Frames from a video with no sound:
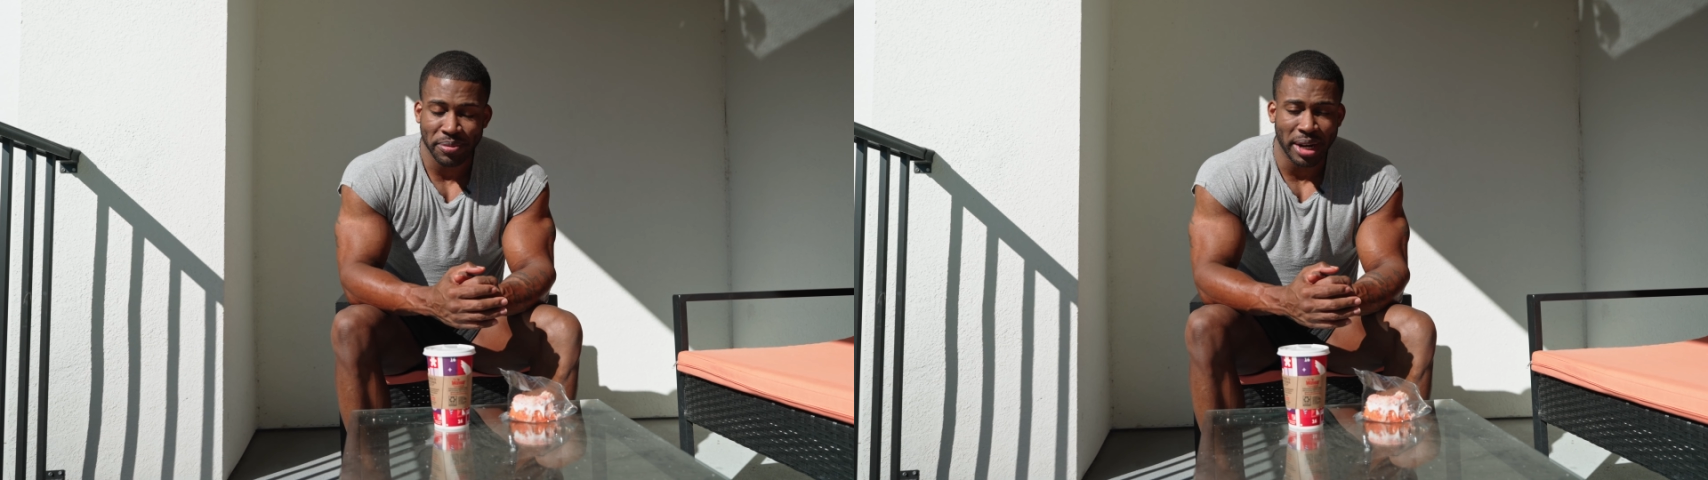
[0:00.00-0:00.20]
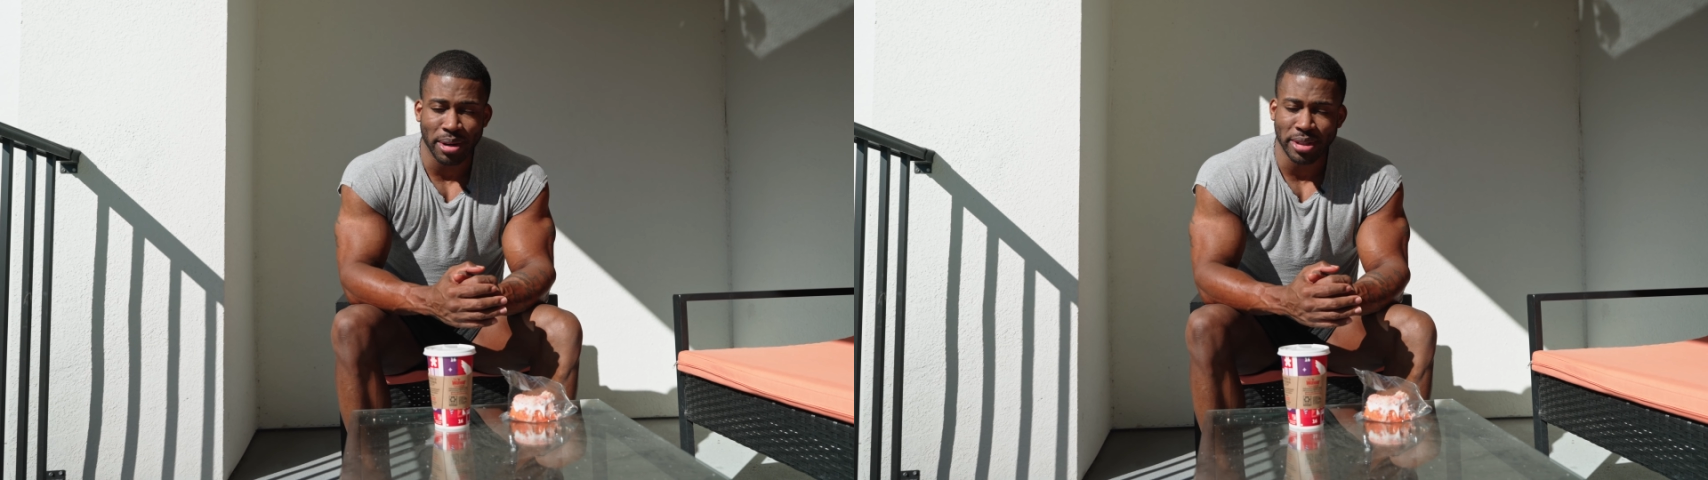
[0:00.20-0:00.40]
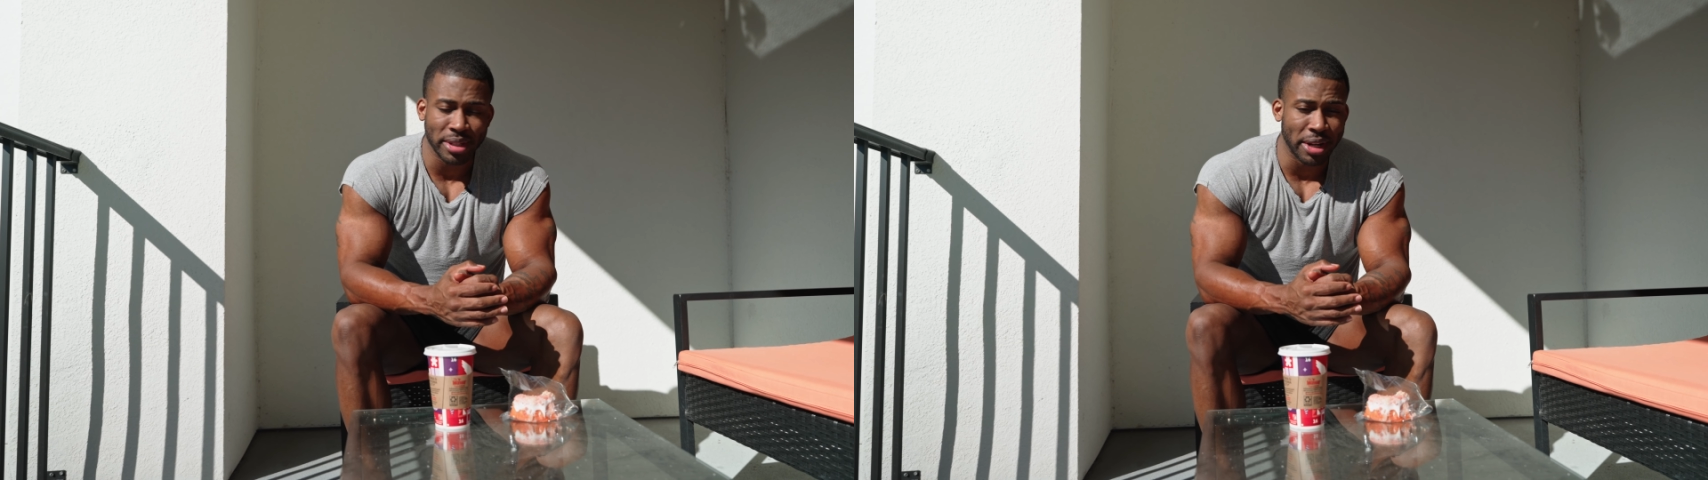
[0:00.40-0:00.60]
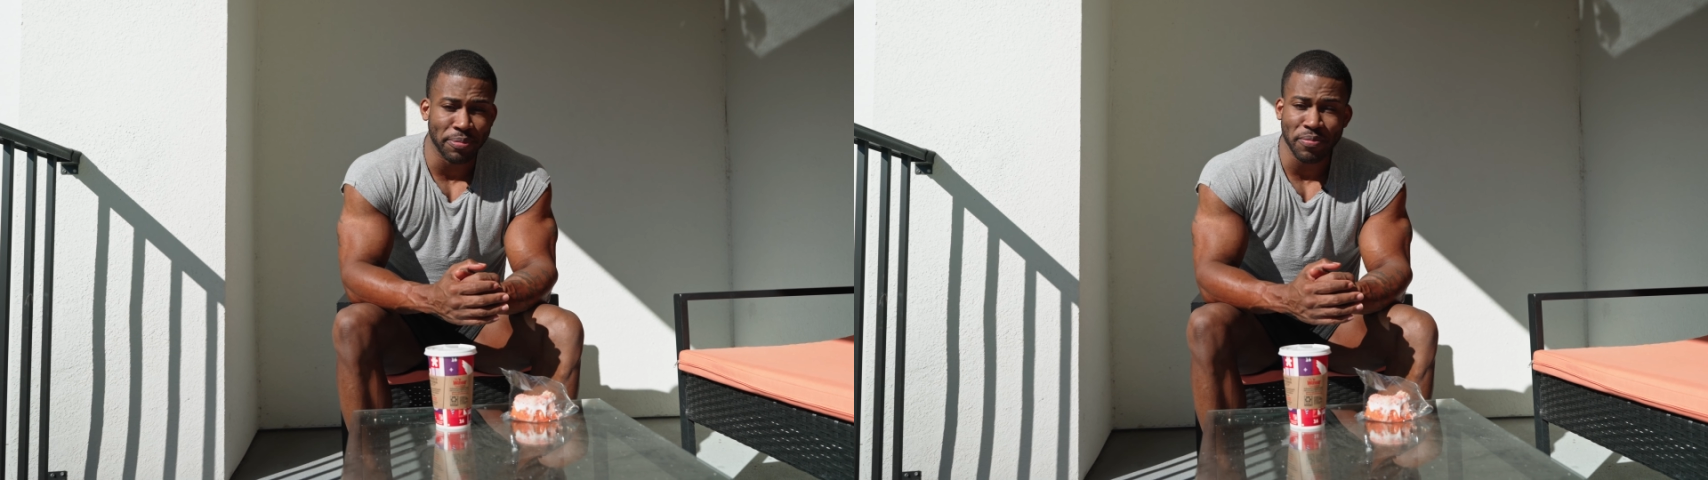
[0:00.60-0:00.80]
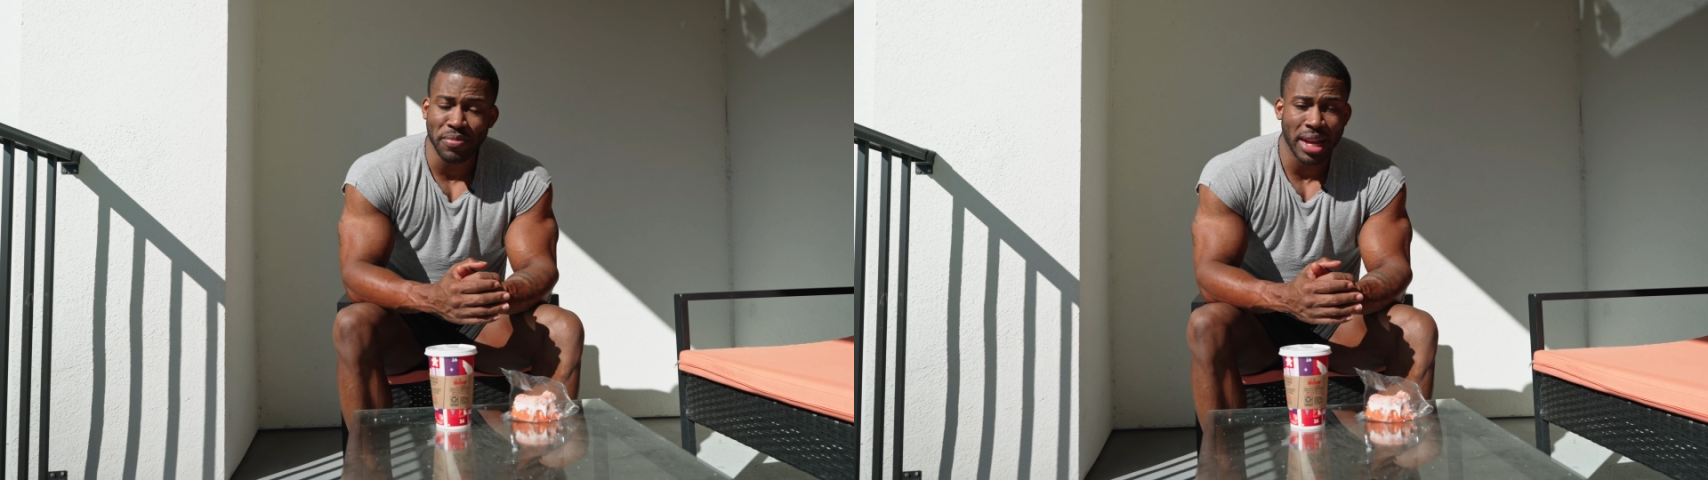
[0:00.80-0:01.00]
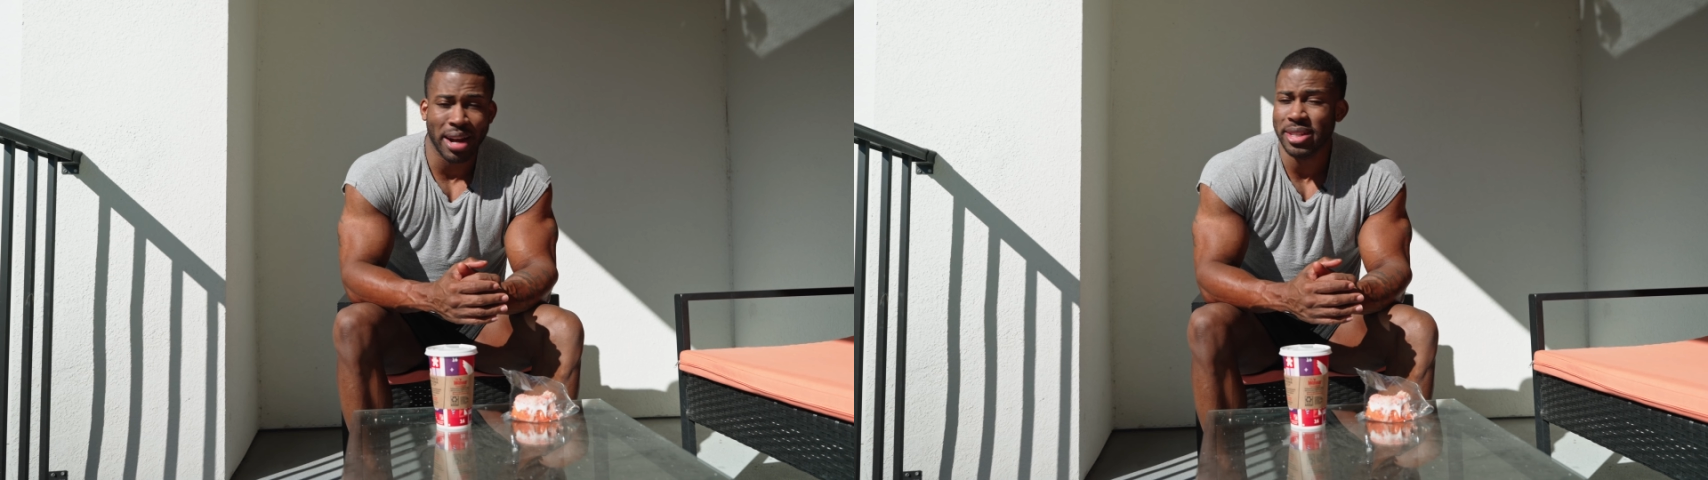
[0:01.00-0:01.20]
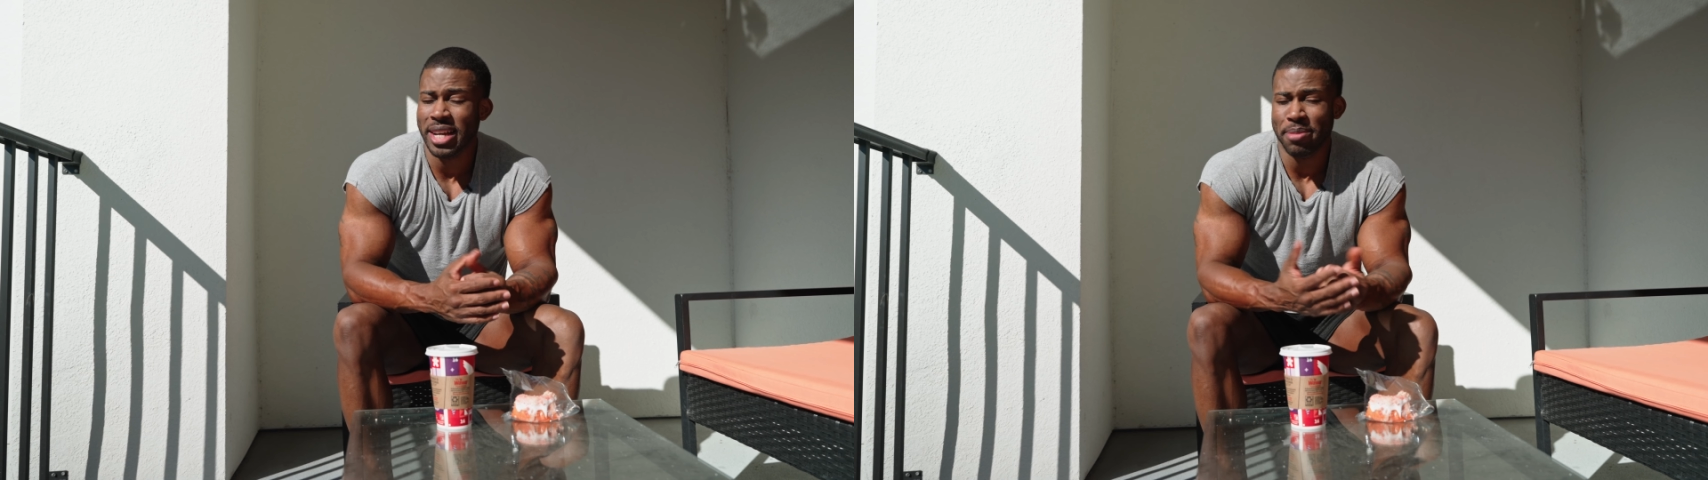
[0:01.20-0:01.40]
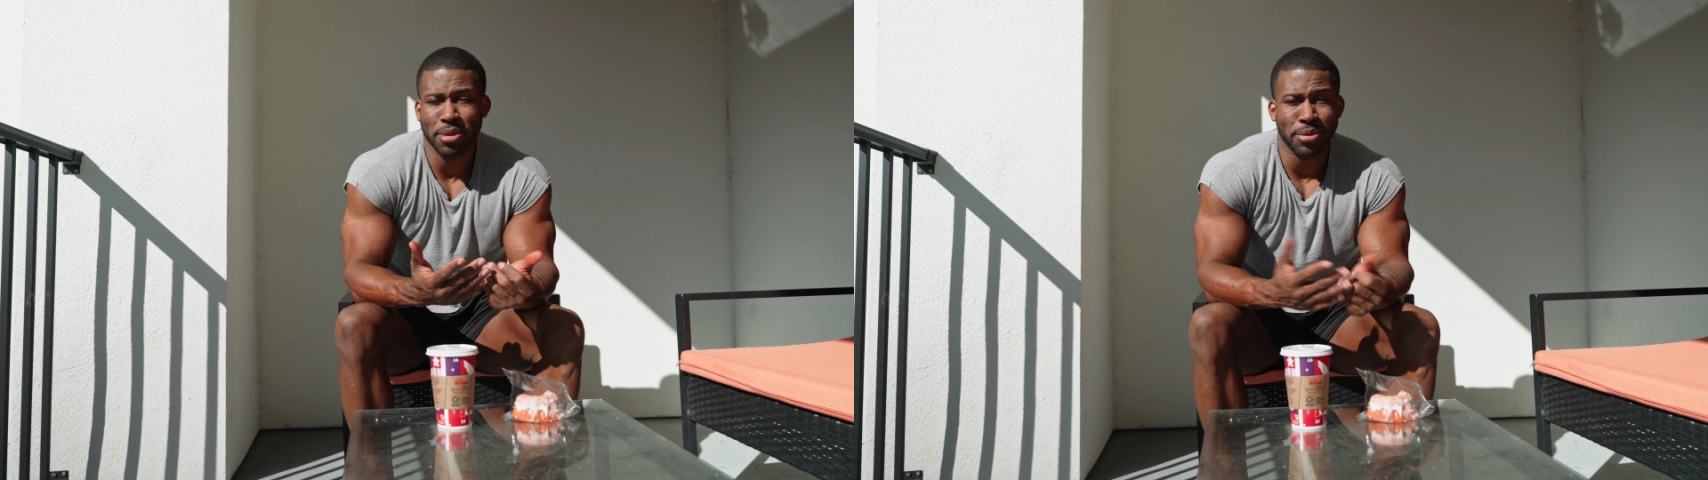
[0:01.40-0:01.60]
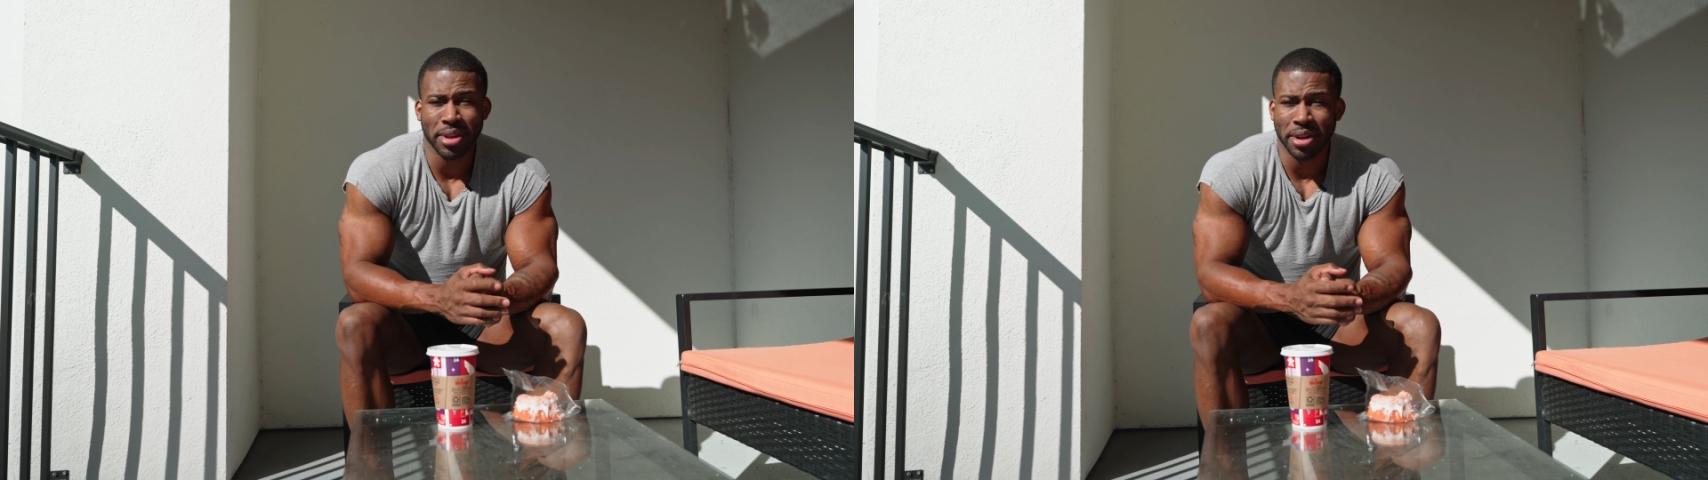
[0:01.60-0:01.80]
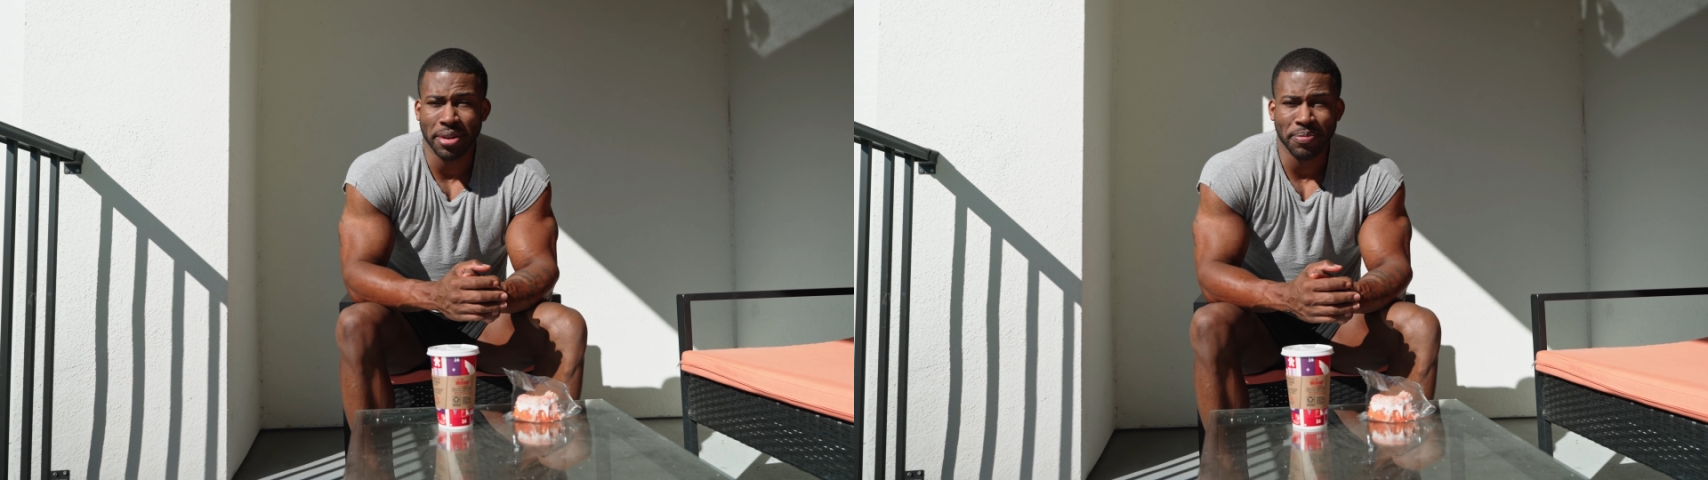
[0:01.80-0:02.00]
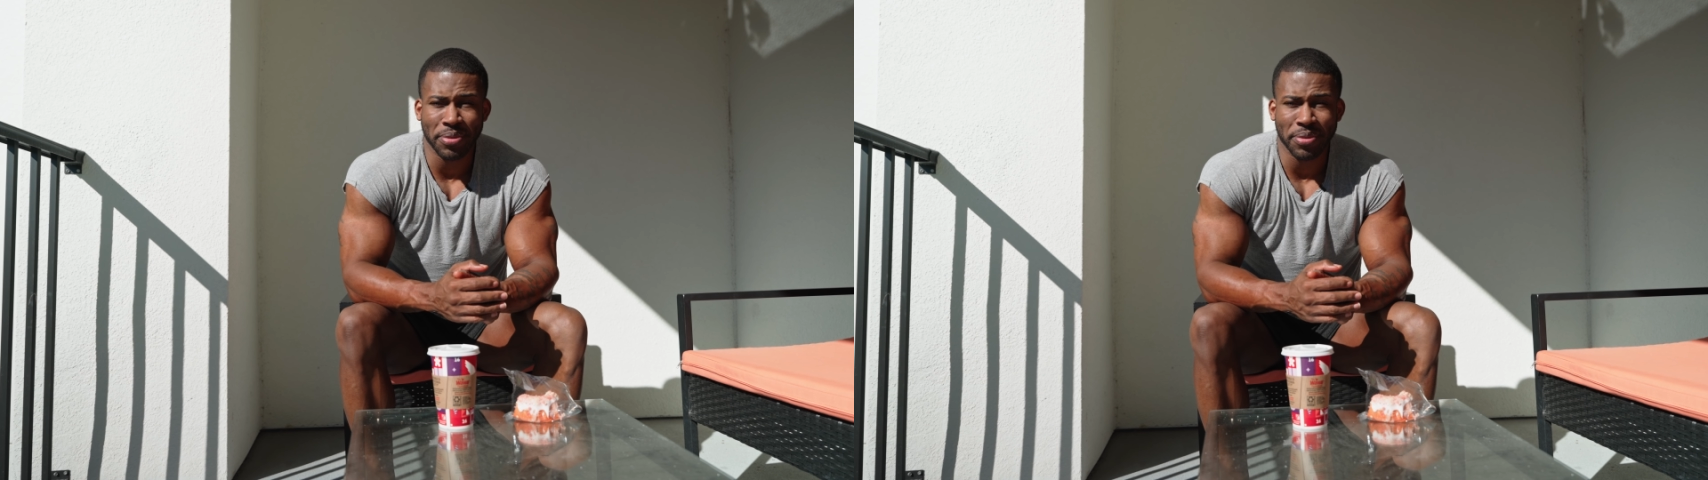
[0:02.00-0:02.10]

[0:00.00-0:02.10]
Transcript: I was happy with that.